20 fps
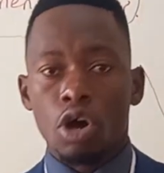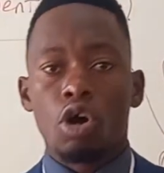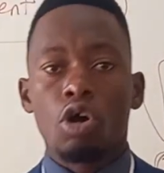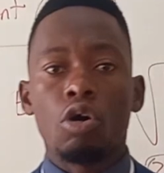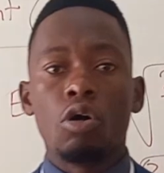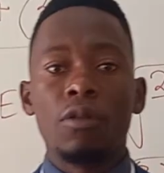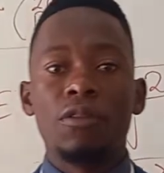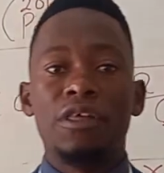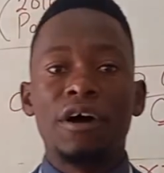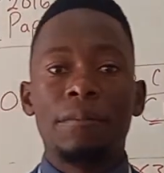
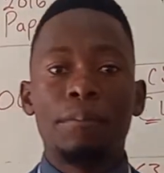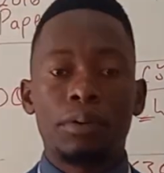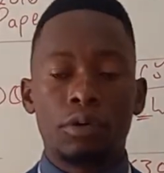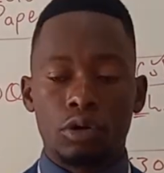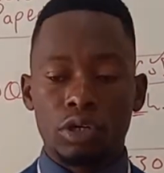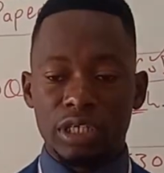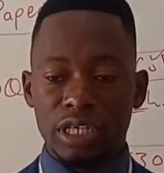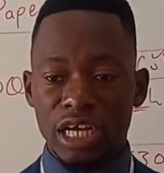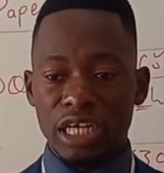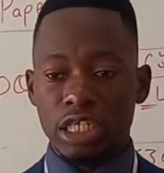or the
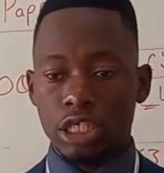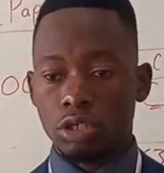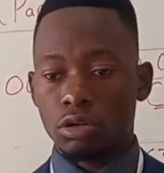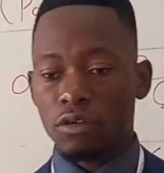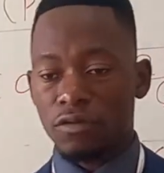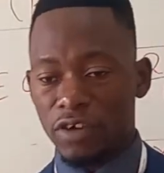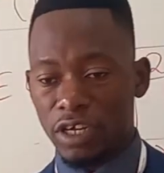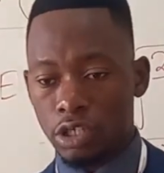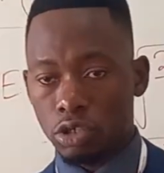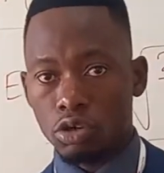production
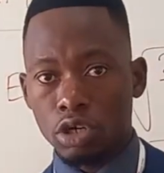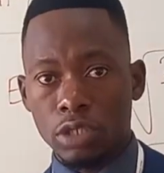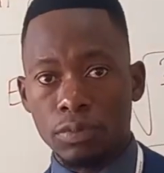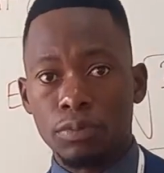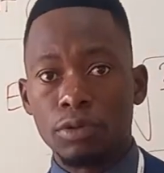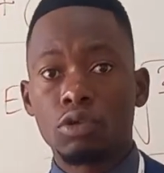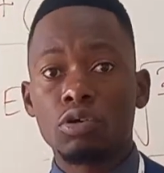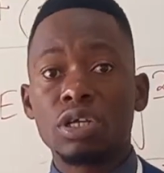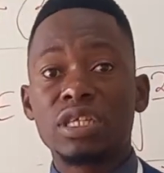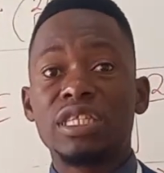overhead cost,
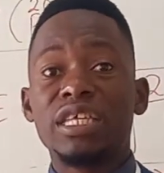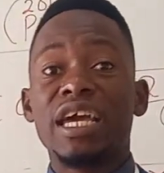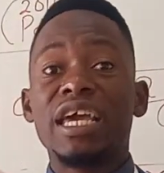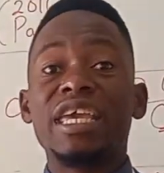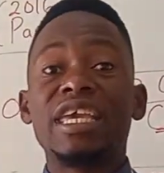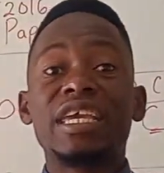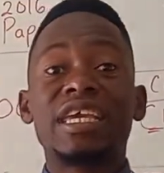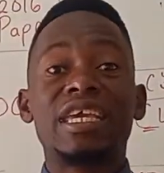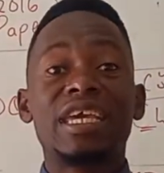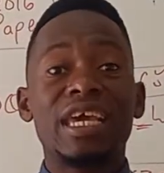because they are
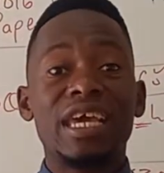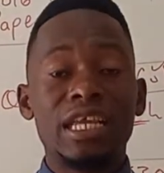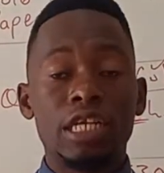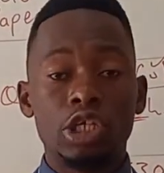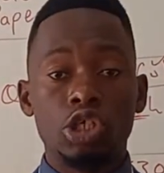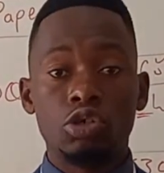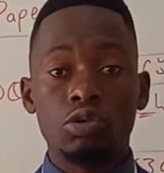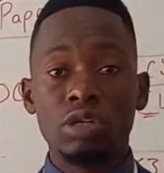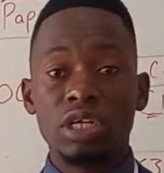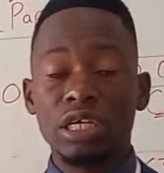
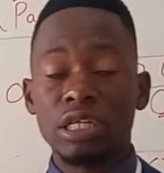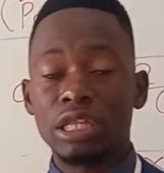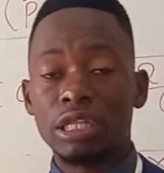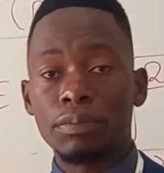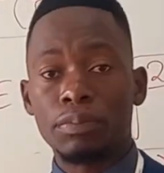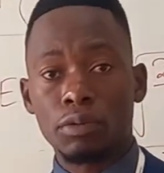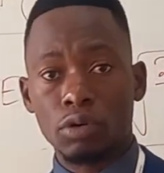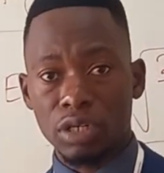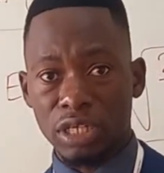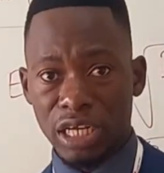incurred during
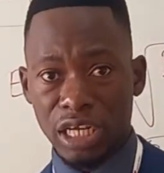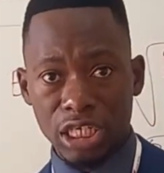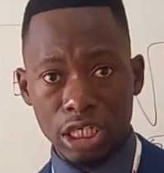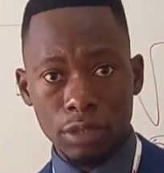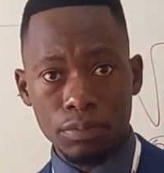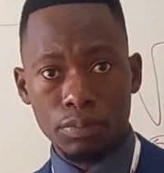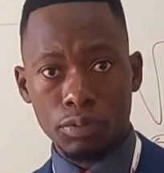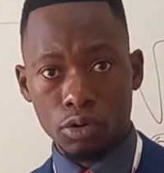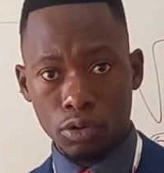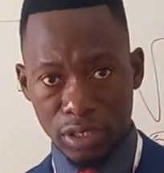the
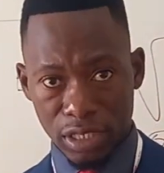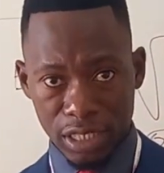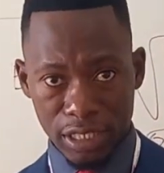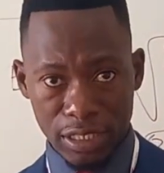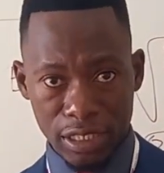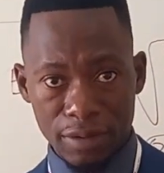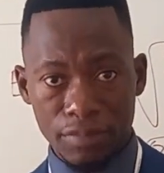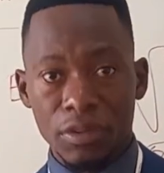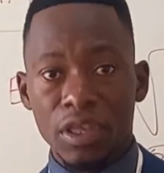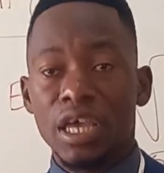production process